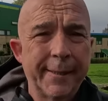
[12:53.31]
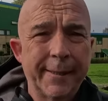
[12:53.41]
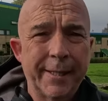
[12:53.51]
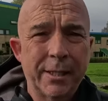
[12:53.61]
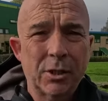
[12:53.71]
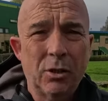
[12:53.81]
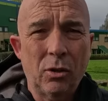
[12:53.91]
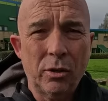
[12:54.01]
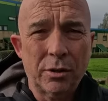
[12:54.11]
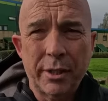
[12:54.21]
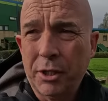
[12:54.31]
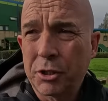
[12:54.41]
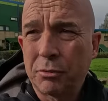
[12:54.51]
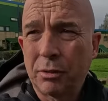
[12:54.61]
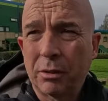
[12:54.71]
It has
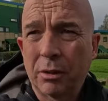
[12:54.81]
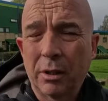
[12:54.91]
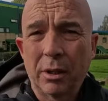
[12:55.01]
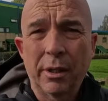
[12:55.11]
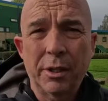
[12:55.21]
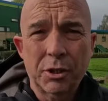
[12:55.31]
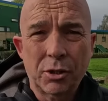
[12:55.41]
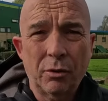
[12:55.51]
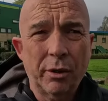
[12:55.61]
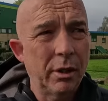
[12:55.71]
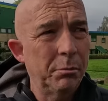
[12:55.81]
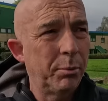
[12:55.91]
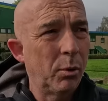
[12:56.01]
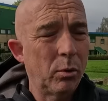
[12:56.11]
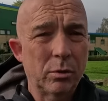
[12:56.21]
architectural and historical
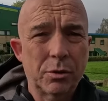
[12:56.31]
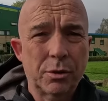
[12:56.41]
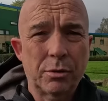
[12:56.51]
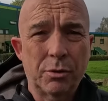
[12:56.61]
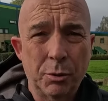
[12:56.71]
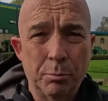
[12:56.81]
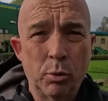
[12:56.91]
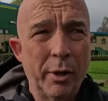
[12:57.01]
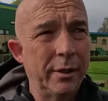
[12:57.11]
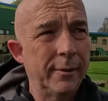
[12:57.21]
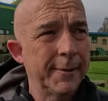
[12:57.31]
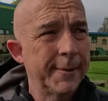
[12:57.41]
importance to Britain.